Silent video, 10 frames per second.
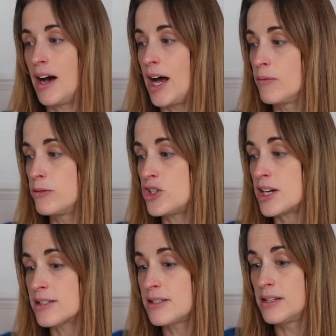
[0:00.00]
I will
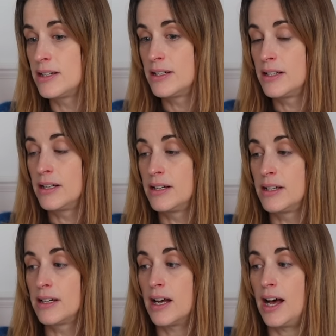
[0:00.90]
just
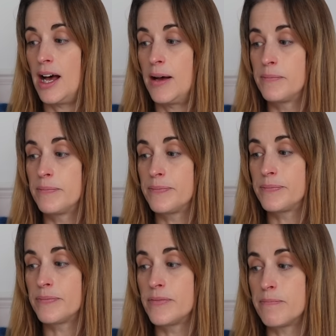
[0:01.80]

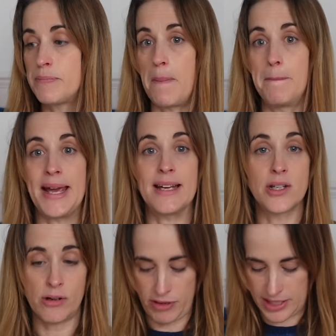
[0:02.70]
bump it
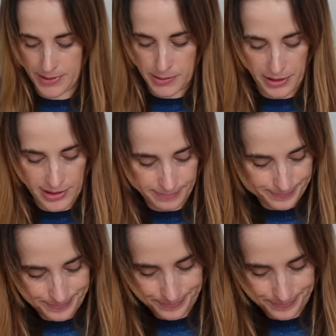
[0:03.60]
to a Christmas present.